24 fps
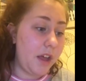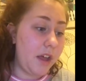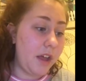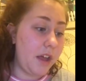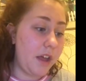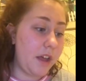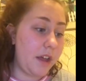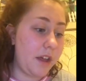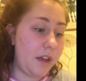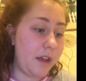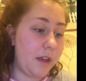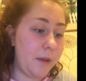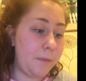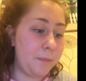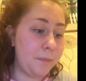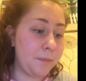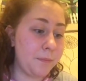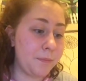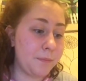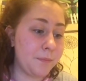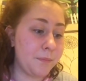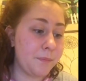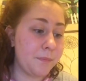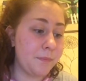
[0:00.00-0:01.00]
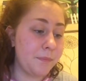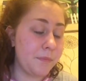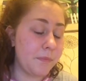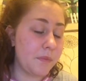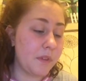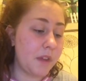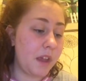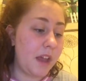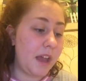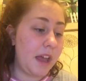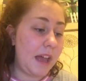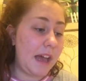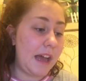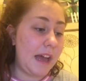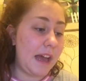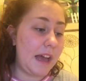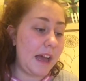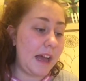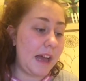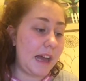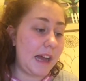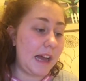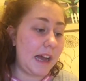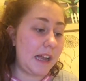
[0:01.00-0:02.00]
And
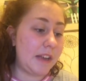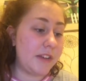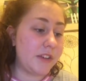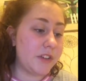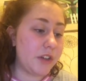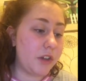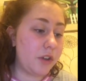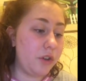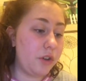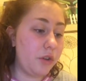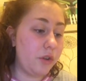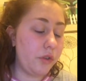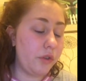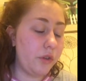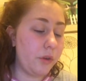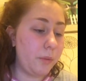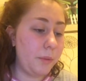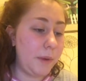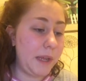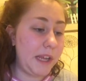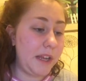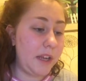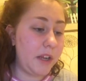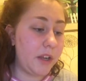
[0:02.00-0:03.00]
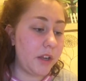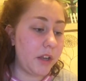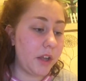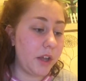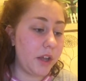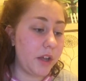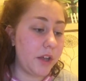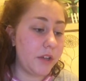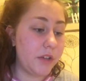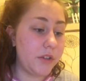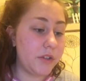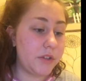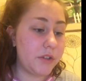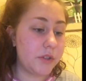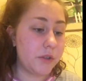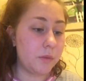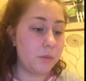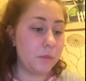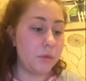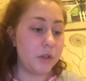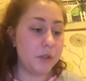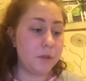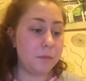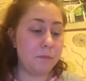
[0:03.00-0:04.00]
another weakness
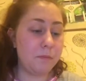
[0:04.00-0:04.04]
would